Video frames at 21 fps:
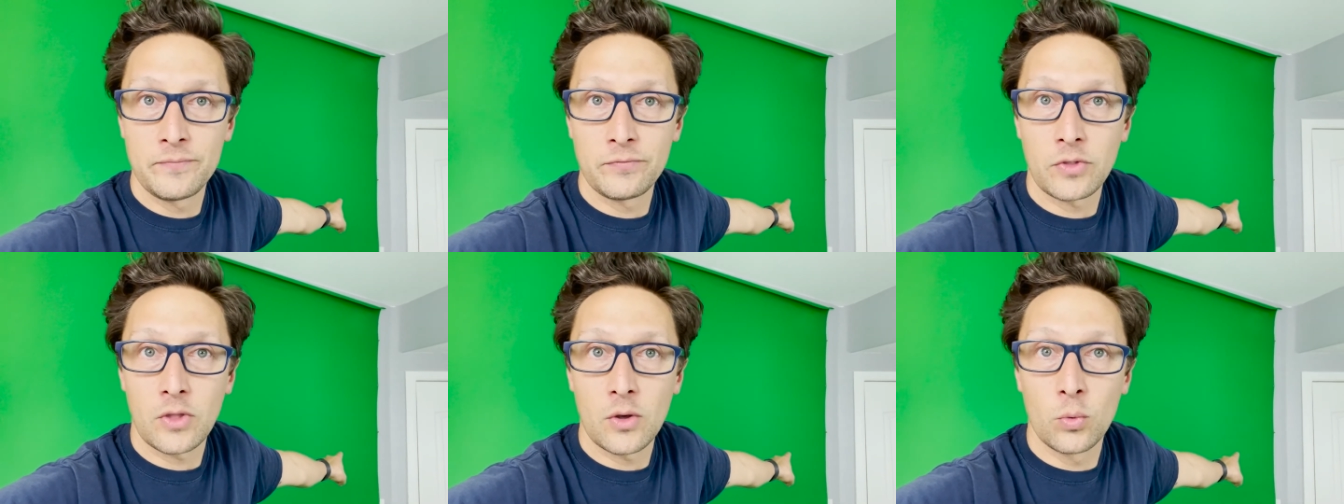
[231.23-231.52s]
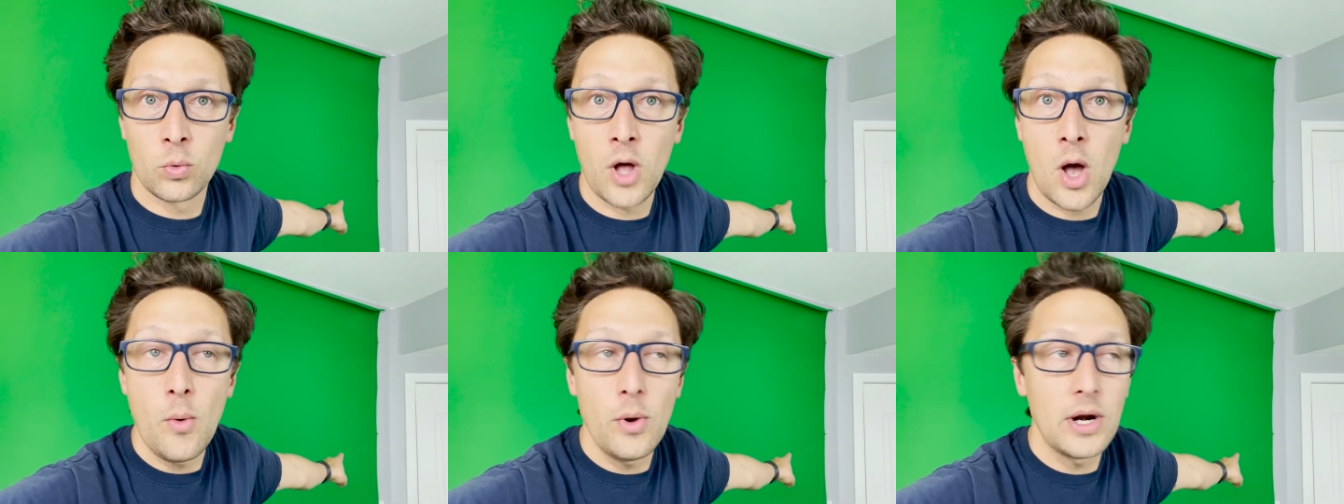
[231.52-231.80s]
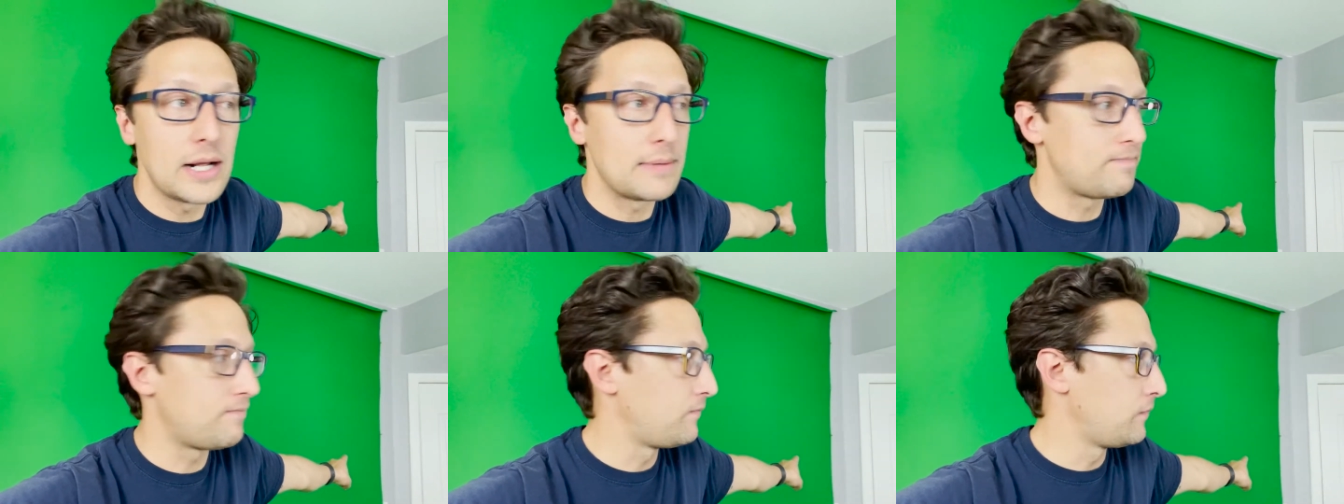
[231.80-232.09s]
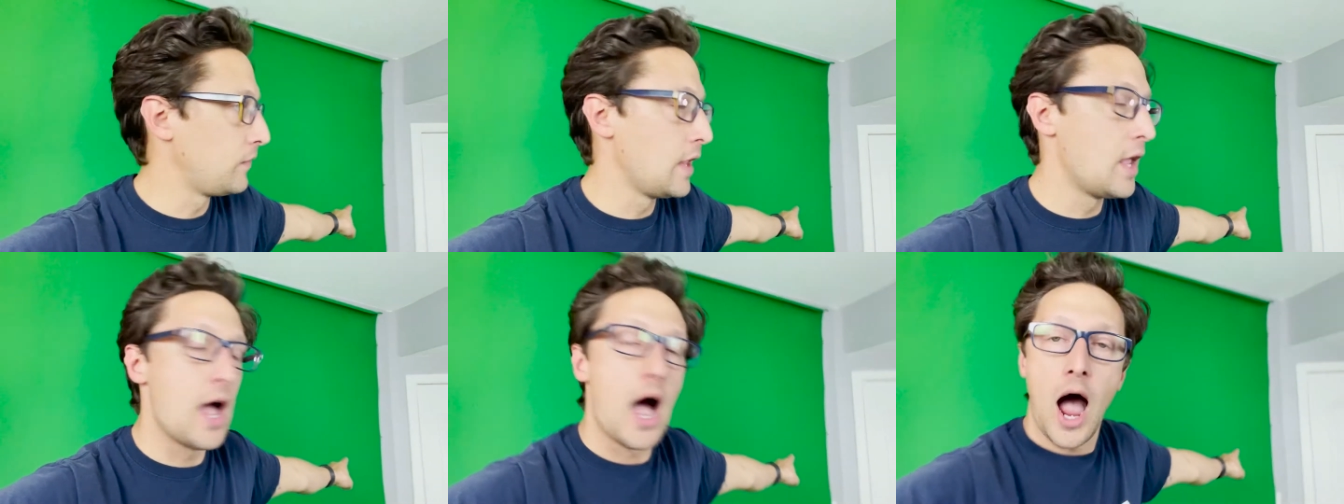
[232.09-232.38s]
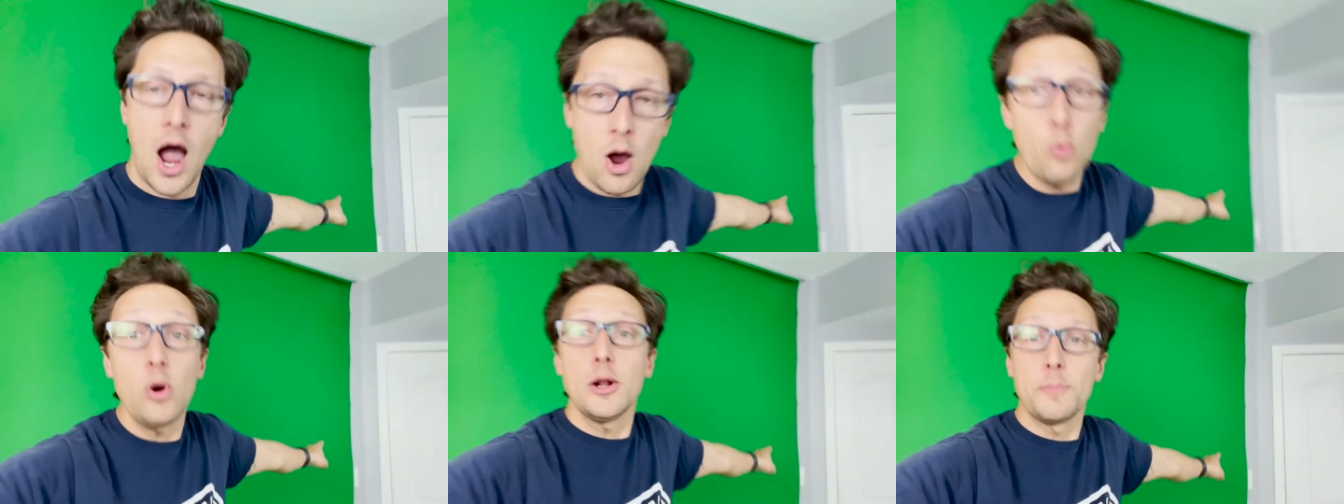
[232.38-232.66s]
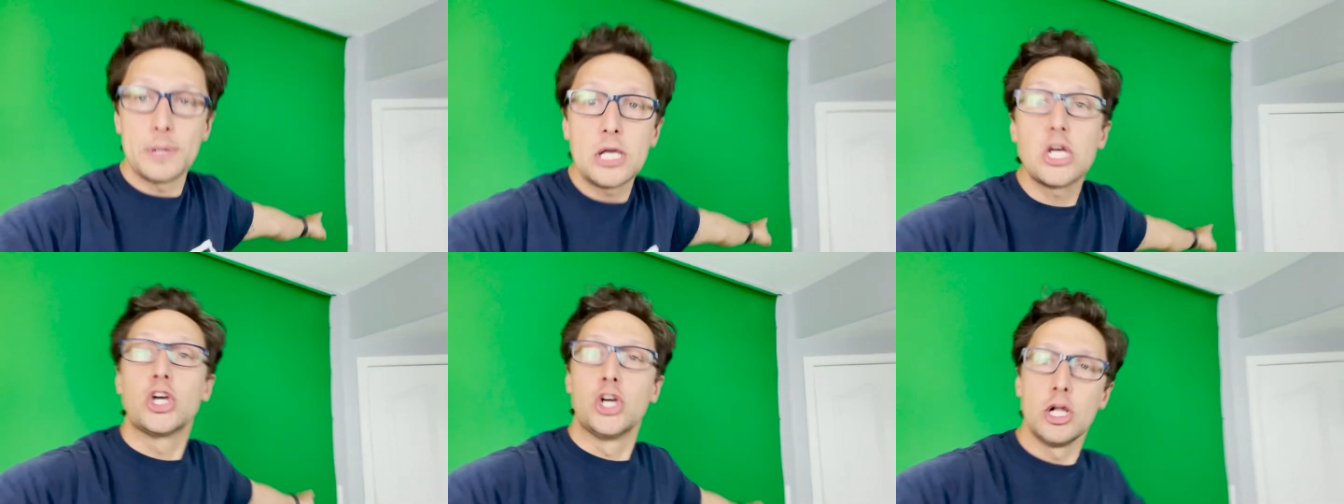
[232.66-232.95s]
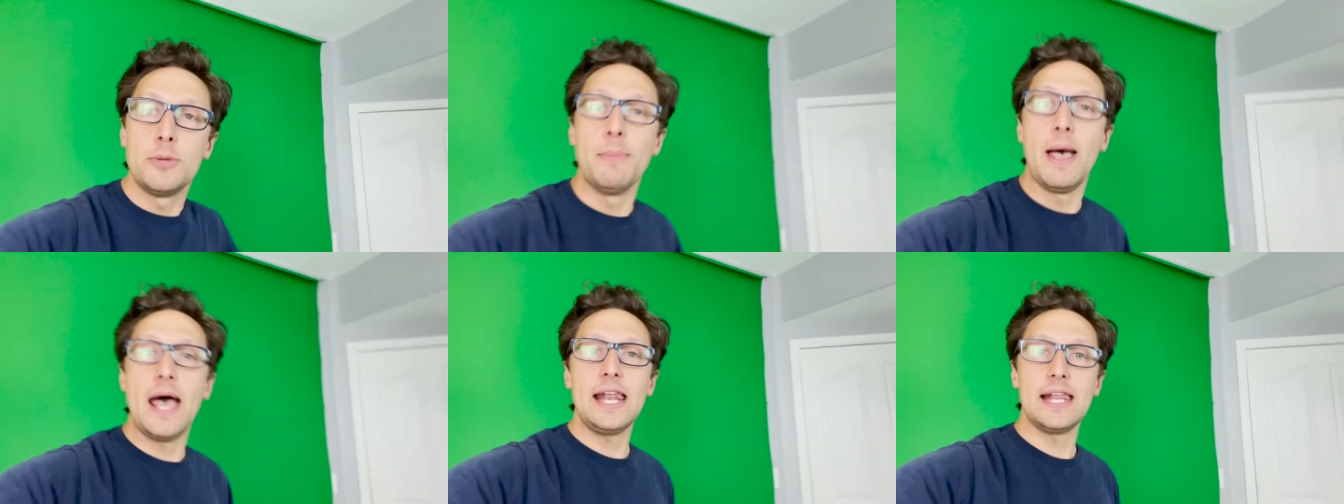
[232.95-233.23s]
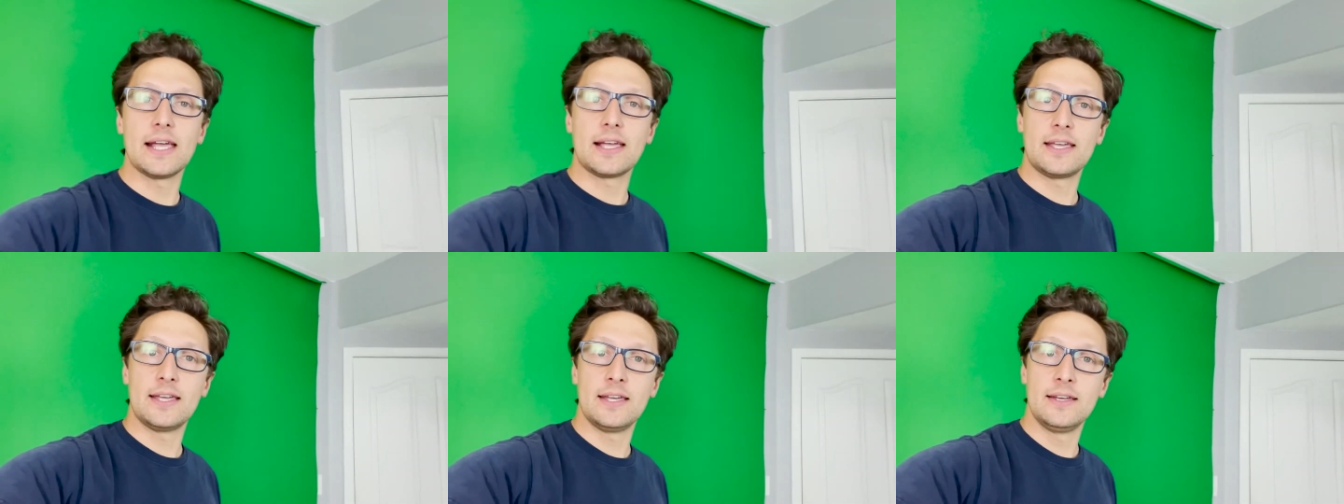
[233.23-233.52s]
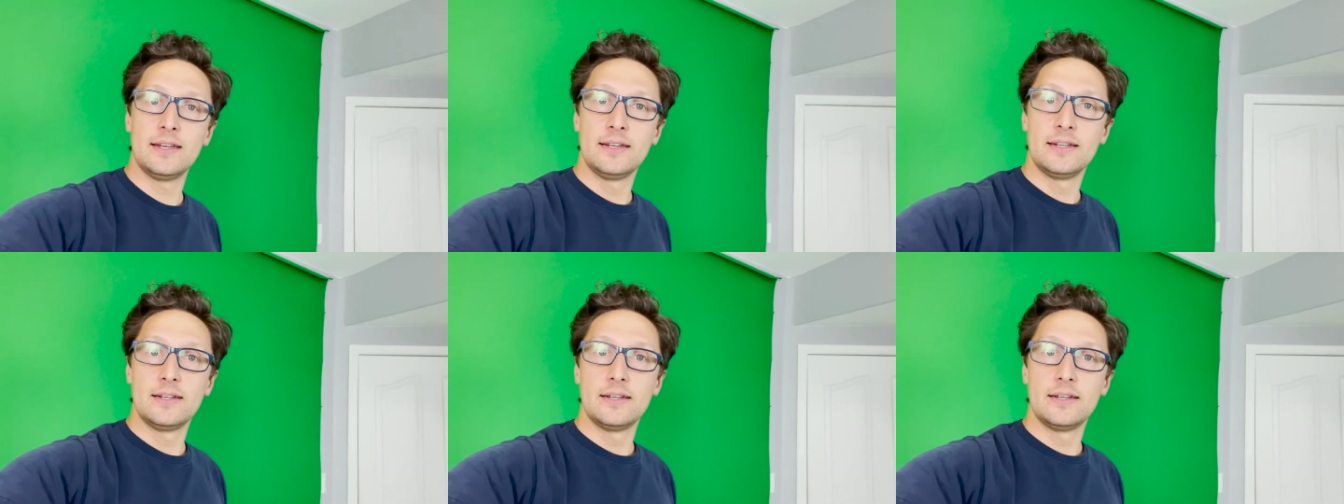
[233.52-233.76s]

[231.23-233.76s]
Well, I want to be a good medic.